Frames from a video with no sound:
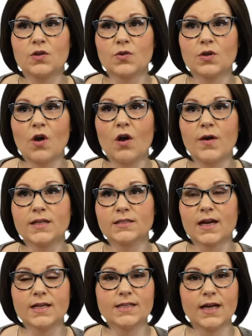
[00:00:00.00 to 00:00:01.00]
you can always
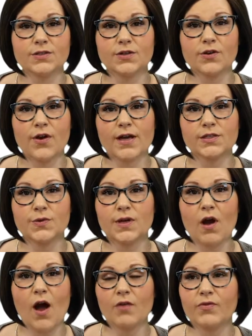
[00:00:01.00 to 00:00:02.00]
contact our graduate
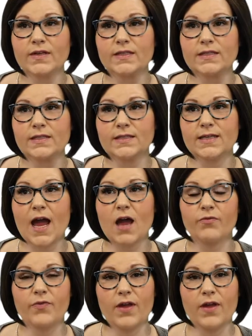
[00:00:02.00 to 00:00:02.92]
office staff